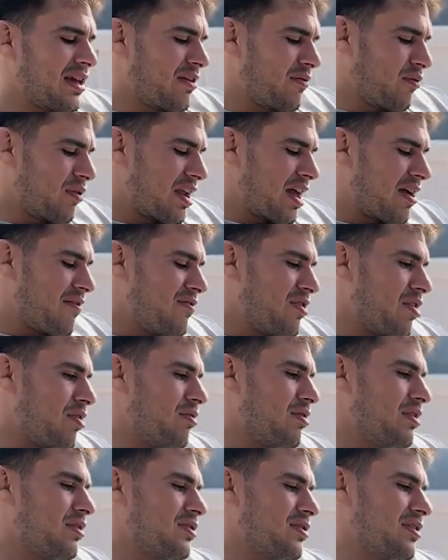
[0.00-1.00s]
of what I've
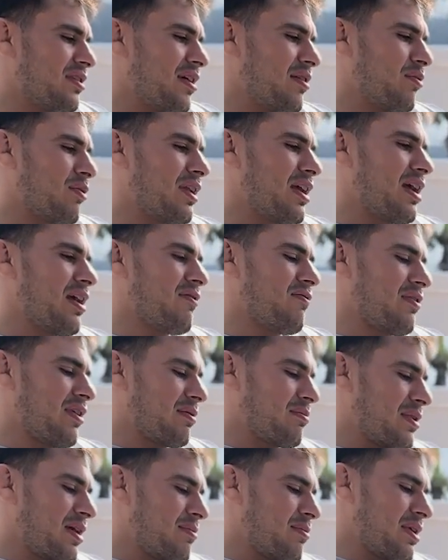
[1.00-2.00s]
noticed, that when I have like
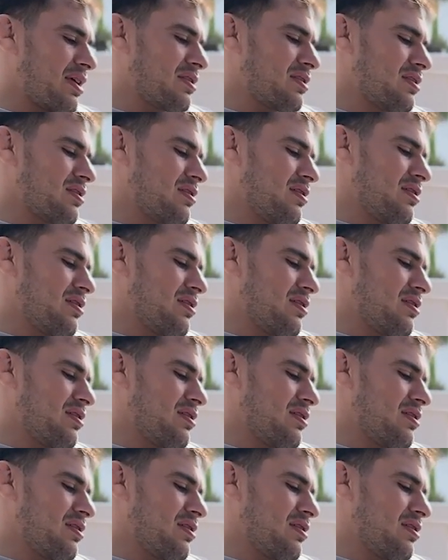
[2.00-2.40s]
my best